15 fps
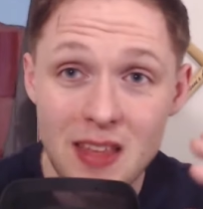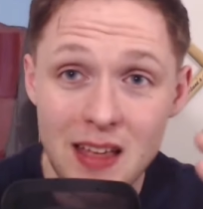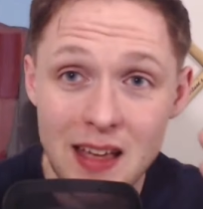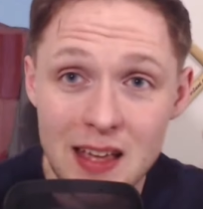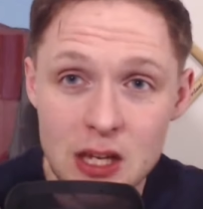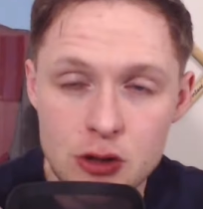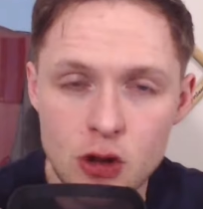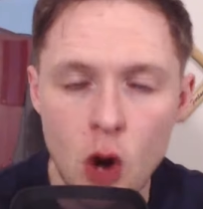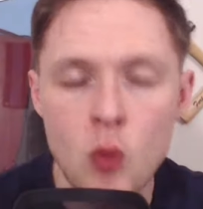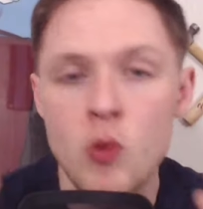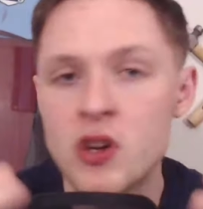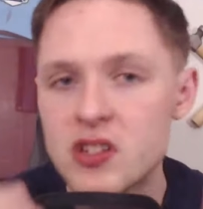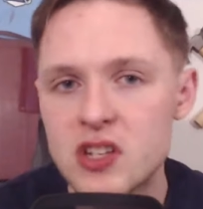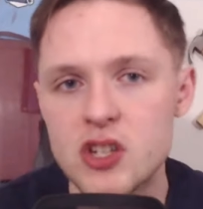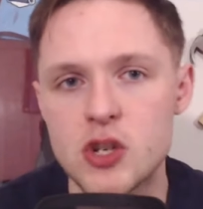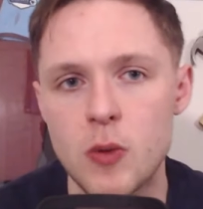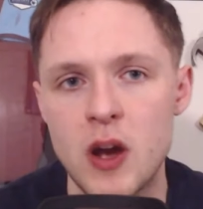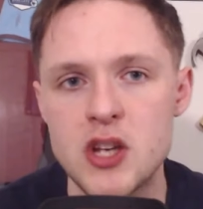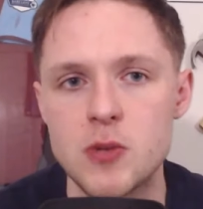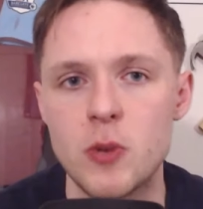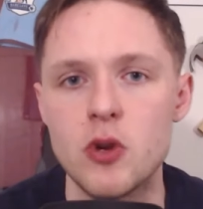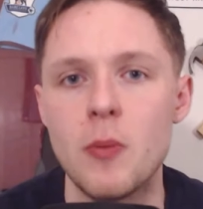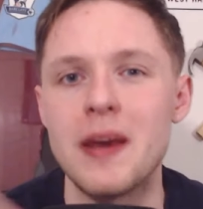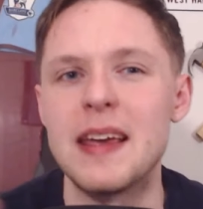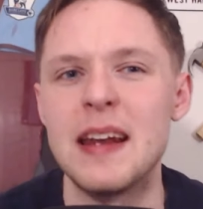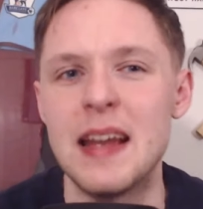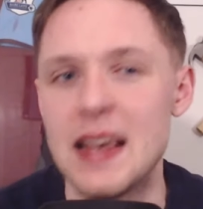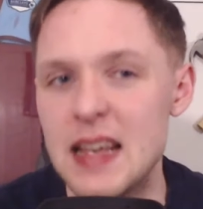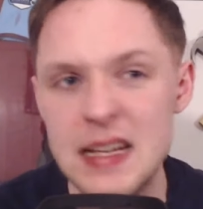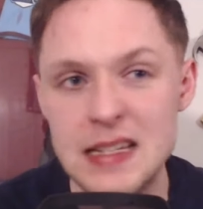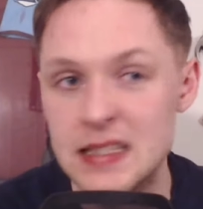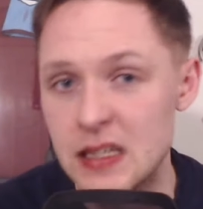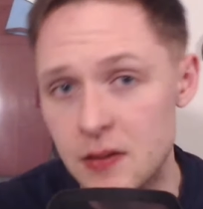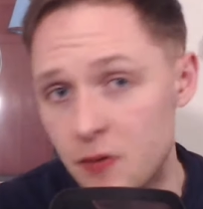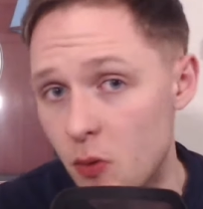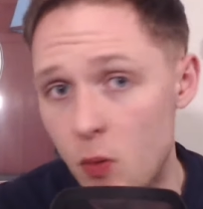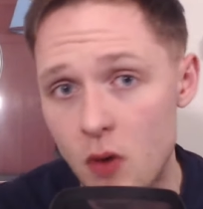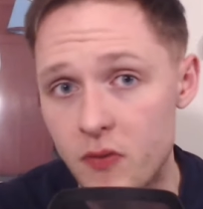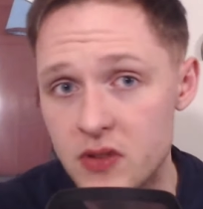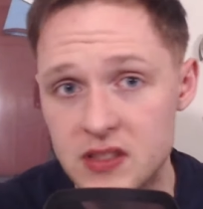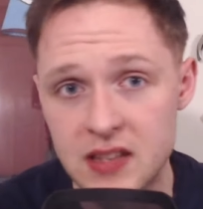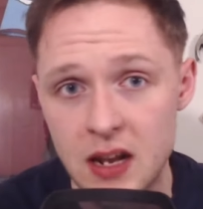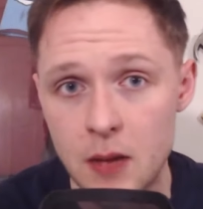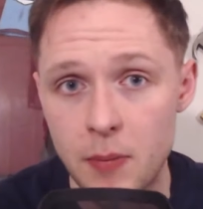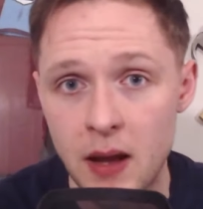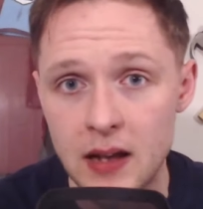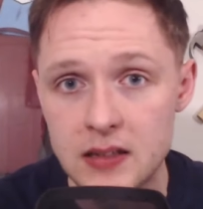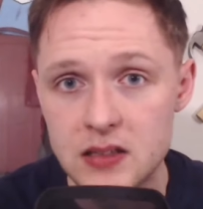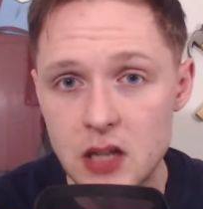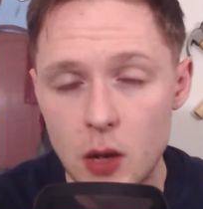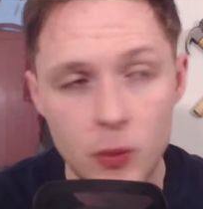You don't want a situation where you're making it easy for Watford centre-backs.